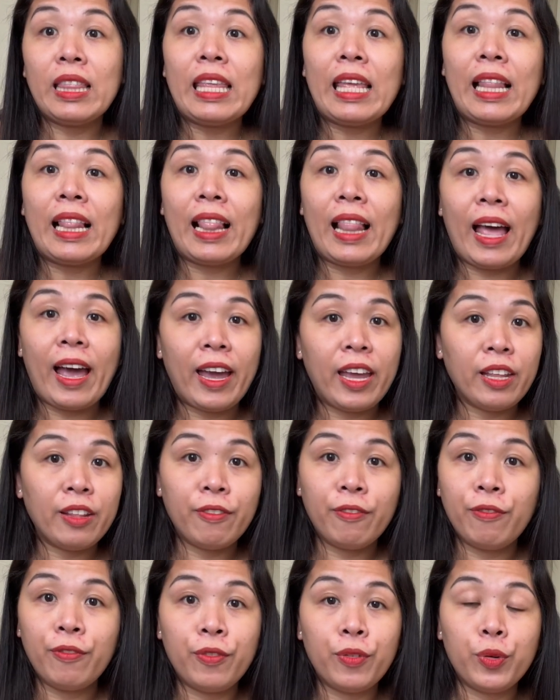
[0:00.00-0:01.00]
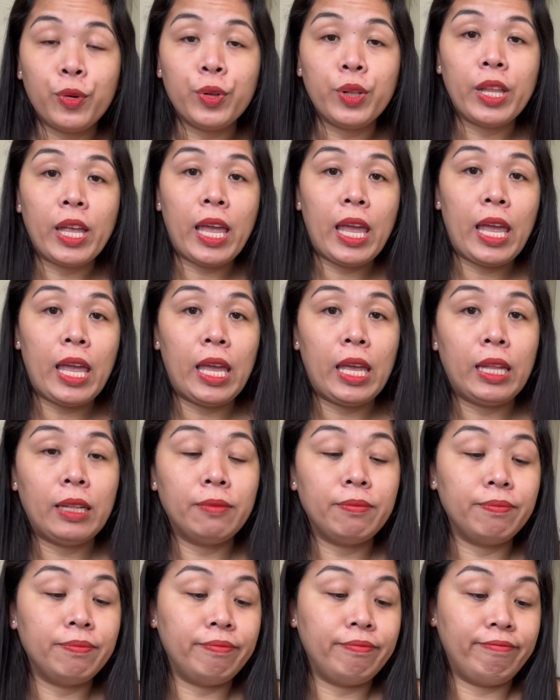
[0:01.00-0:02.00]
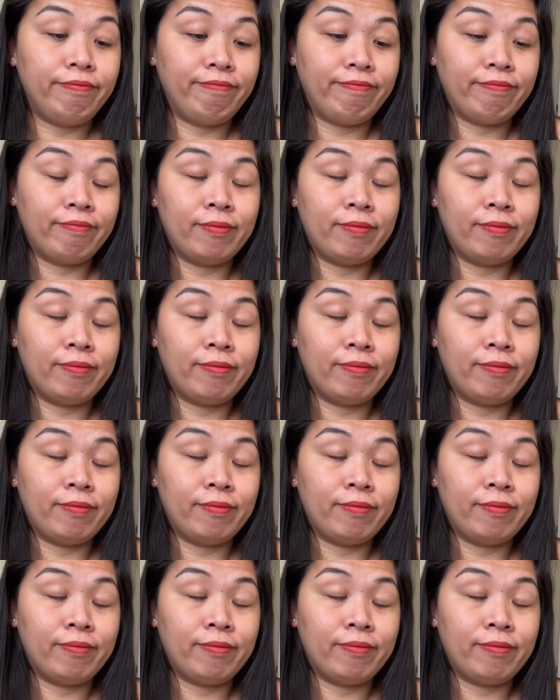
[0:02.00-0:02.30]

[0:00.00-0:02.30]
delightful, and